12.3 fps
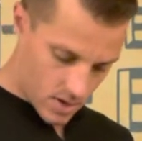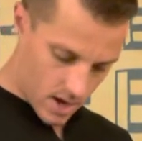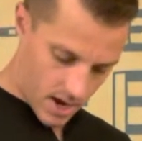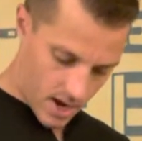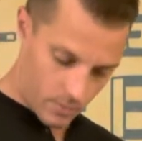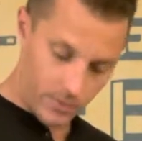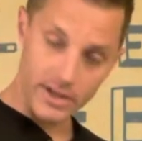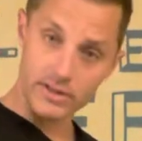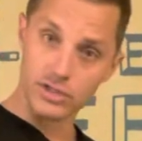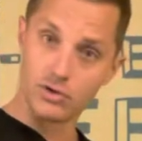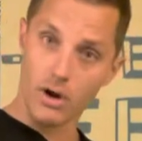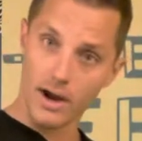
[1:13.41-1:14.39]
Uh, we got the
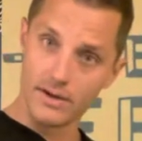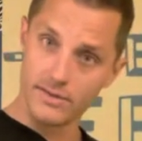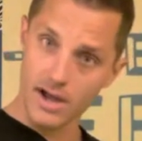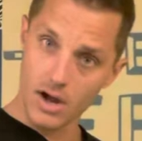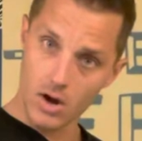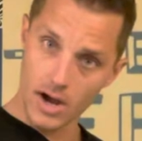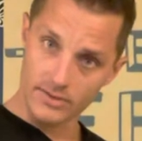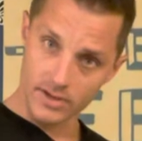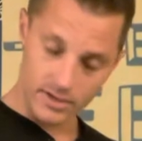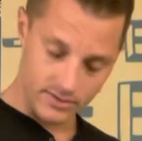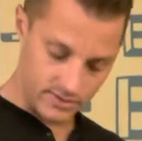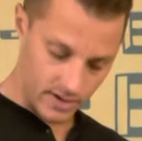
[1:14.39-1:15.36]
drying towel, as I
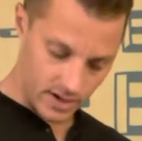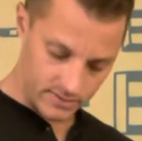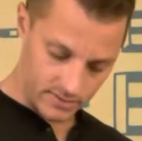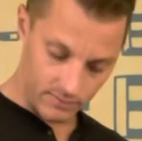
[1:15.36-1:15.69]
discussed.